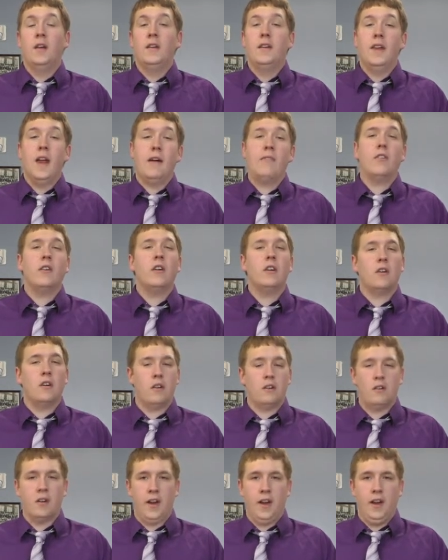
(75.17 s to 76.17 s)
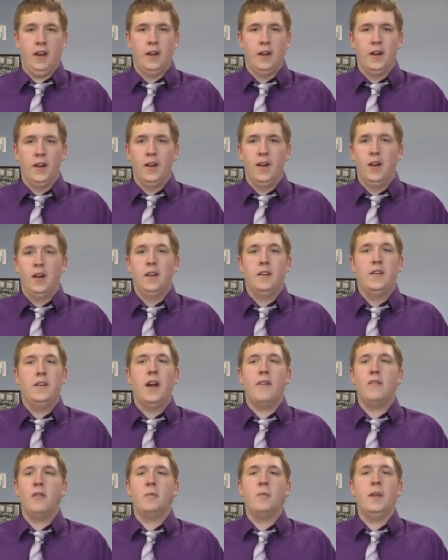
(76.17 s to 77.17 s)
Never hurry.
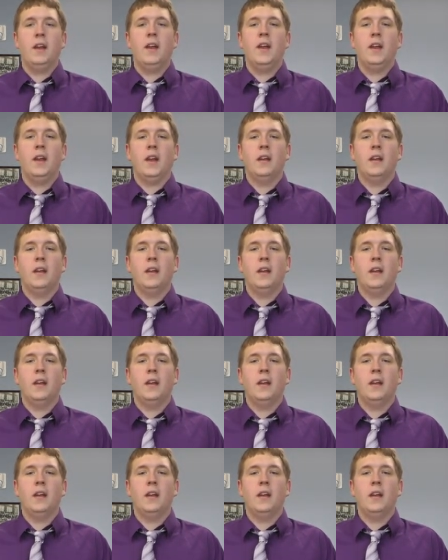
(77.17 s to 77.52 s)
Never be